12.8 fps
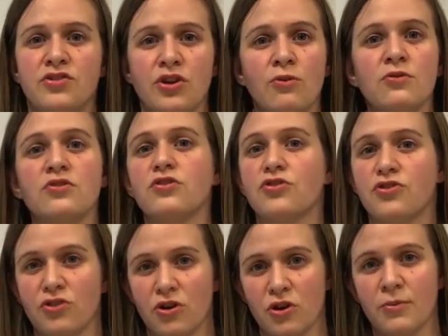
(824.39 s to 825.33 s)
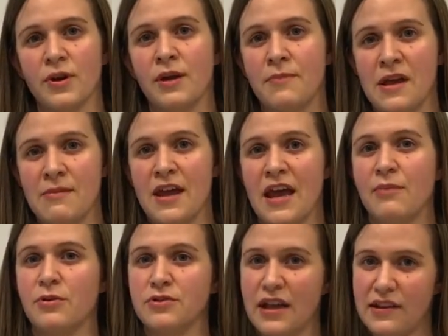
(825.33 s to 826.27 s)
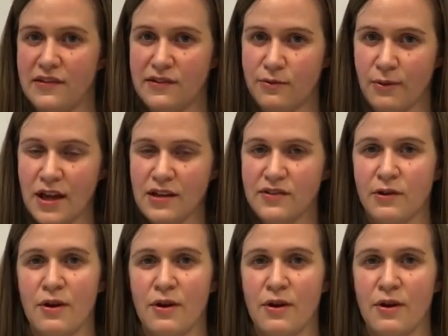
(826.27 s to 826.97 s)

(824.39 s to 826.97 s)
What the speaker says: don't disturb baby animal nests, right?